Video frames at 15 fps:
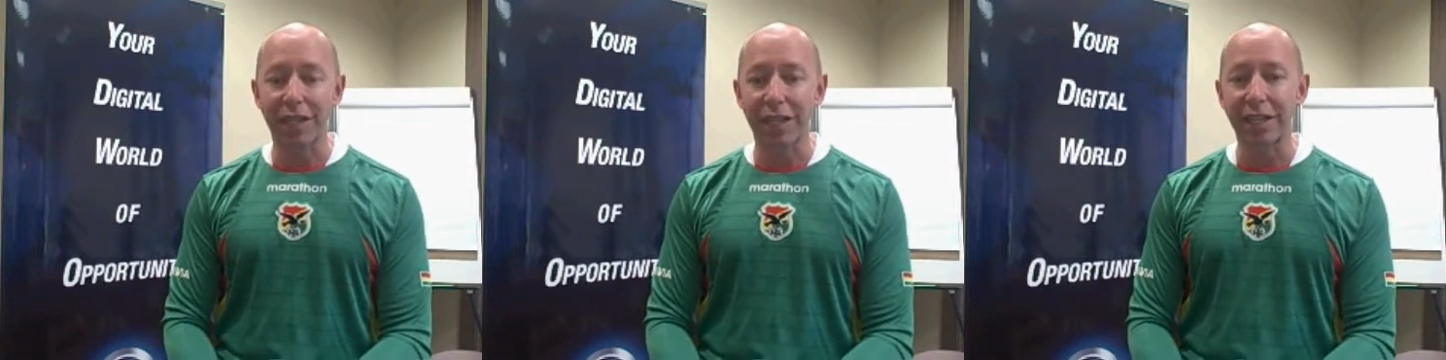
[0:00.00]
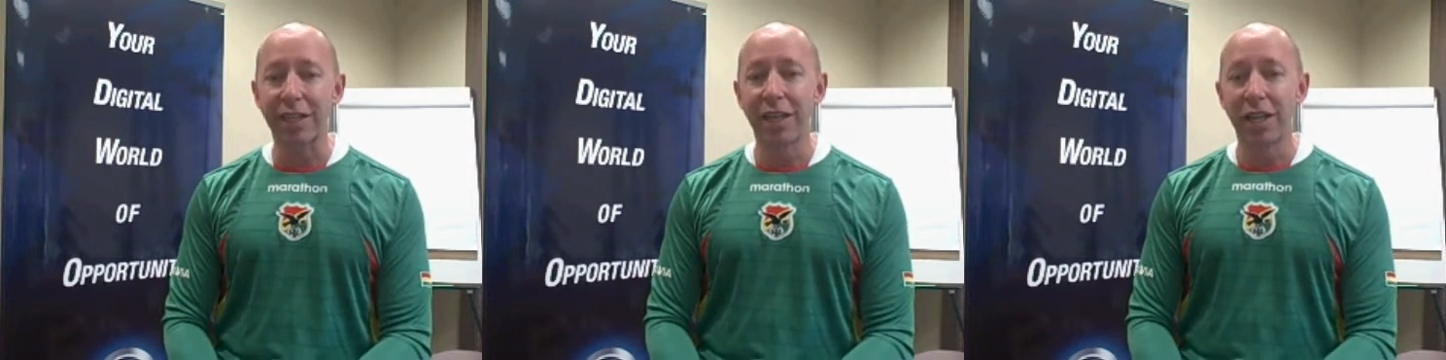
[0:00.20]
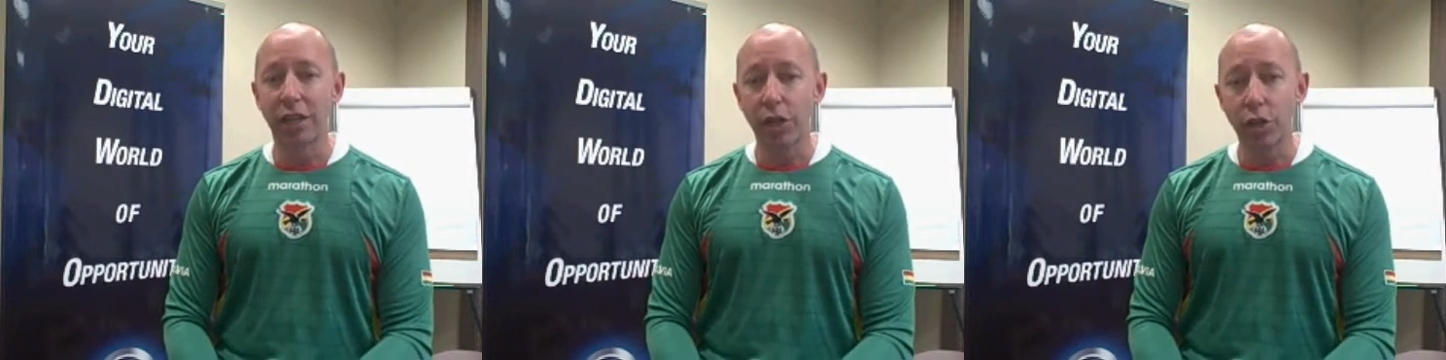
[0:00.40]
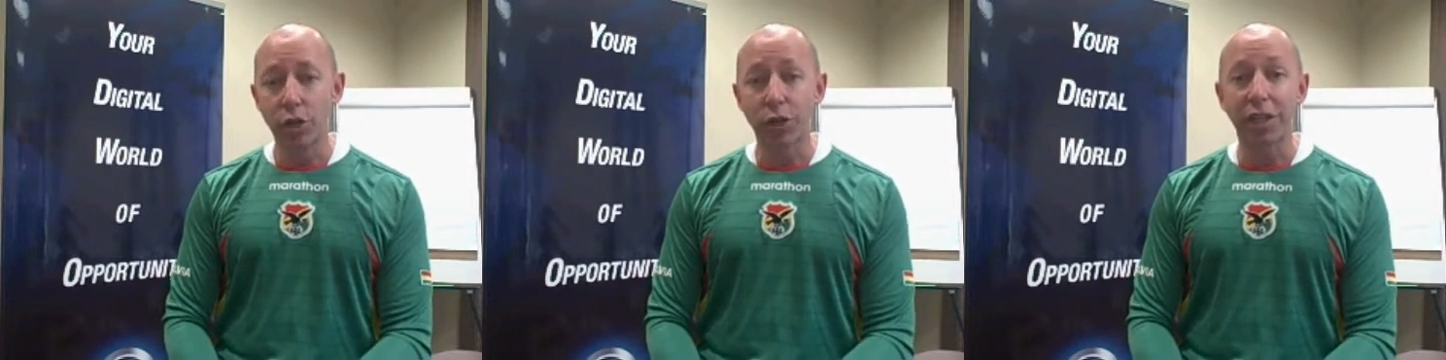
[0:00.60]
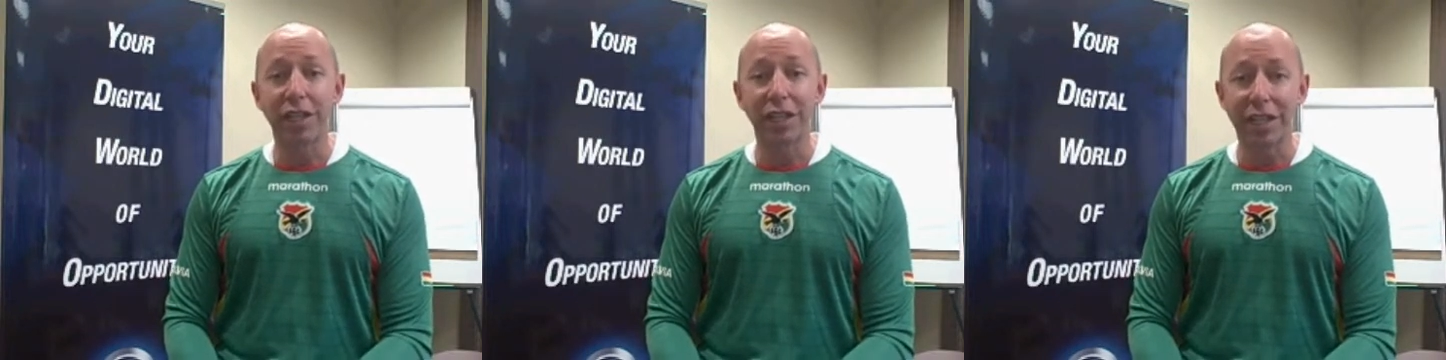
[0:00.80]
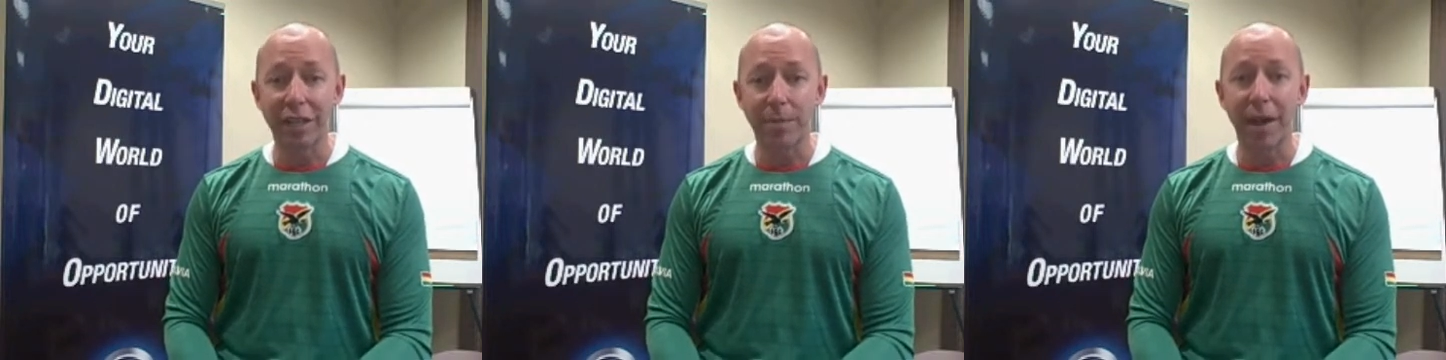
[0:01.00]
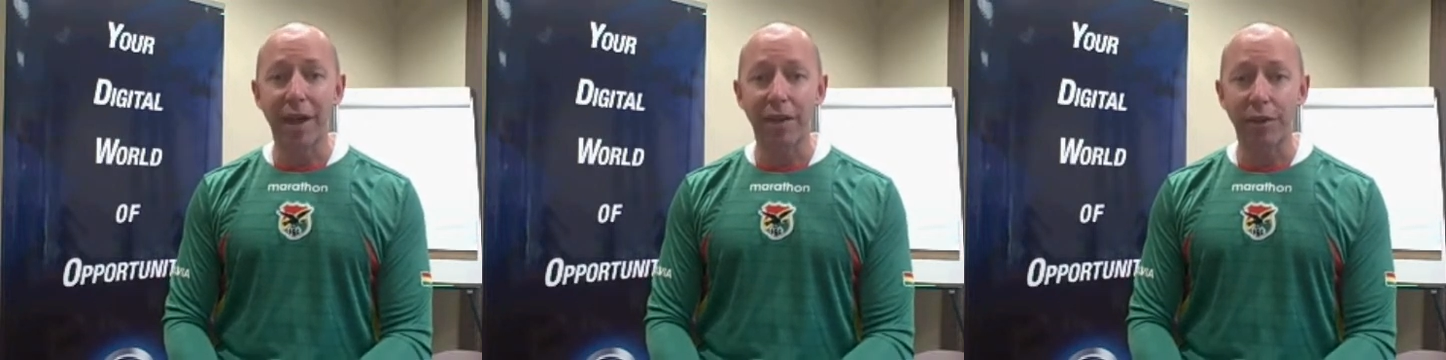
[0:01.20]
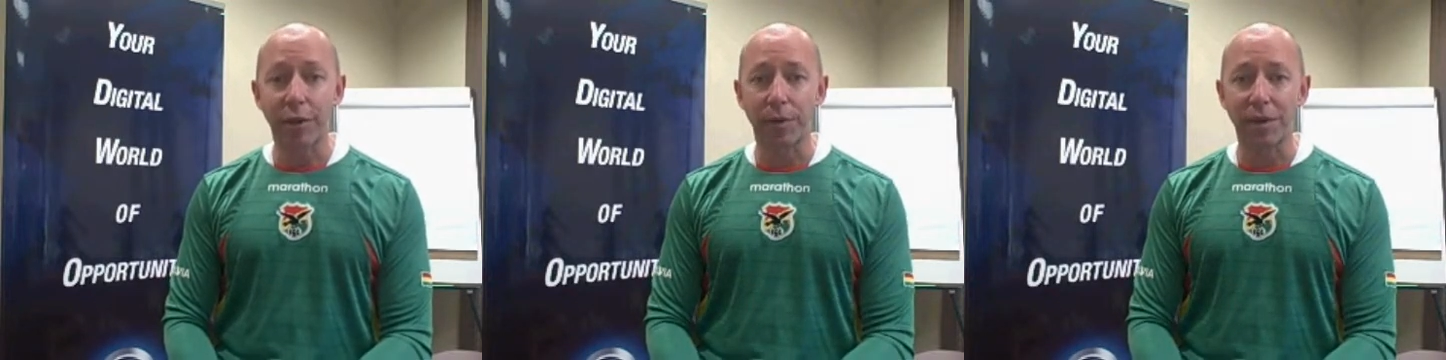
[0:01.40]
end that you're going to need
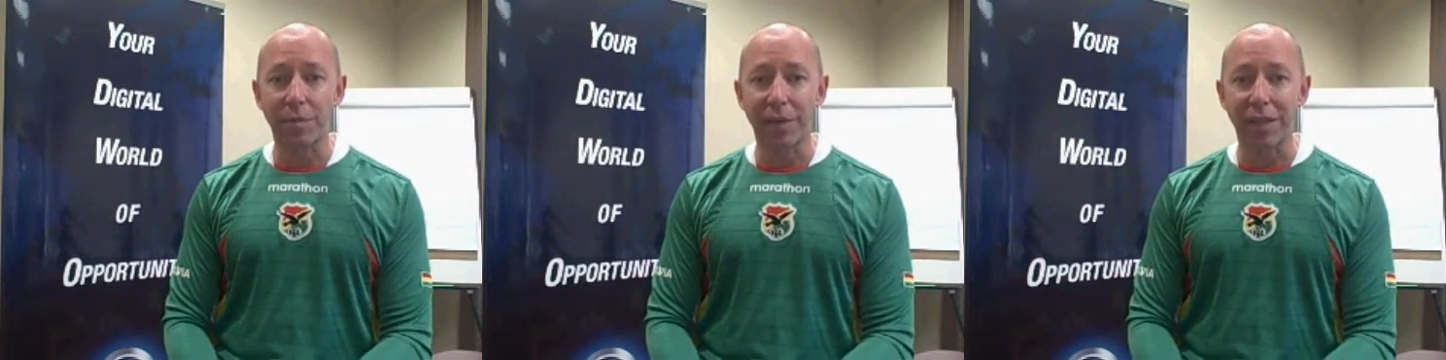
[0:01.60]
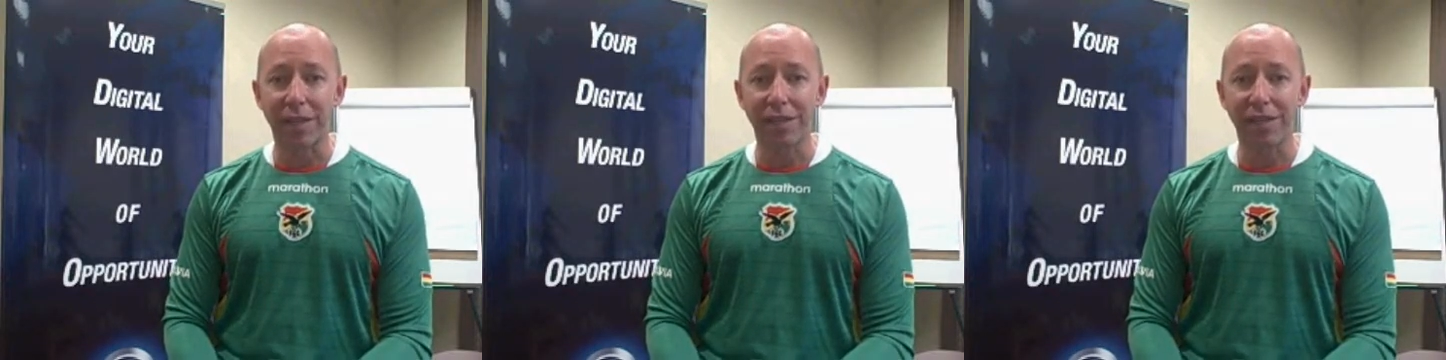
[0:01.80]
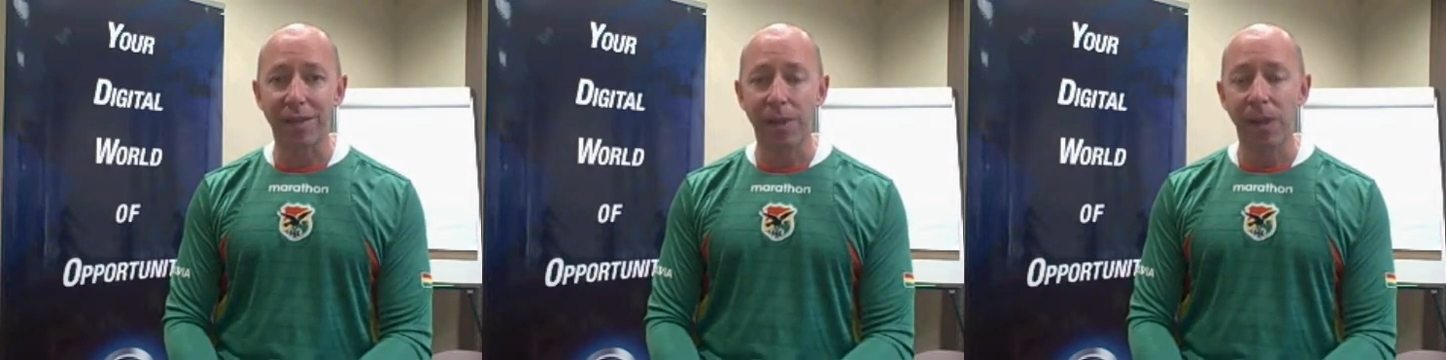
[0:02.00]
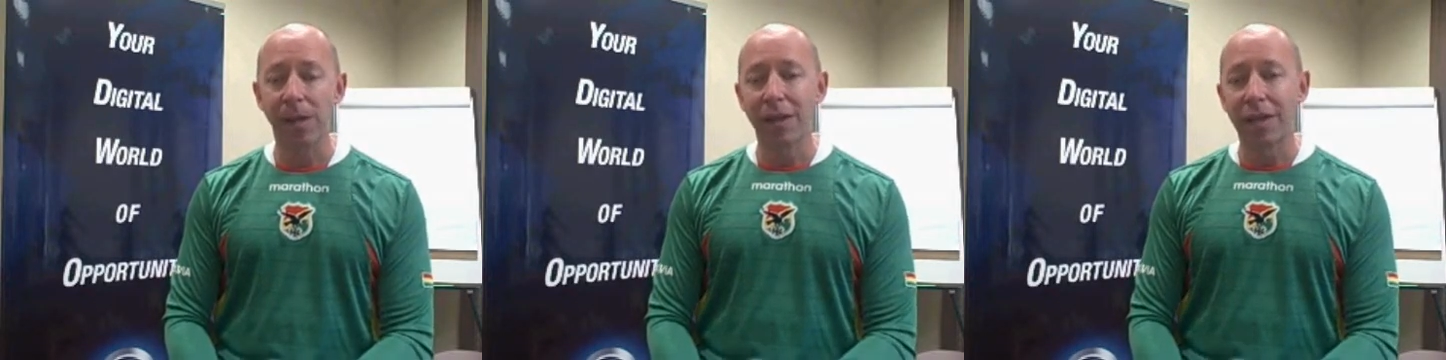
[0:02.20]
about 30 minutes.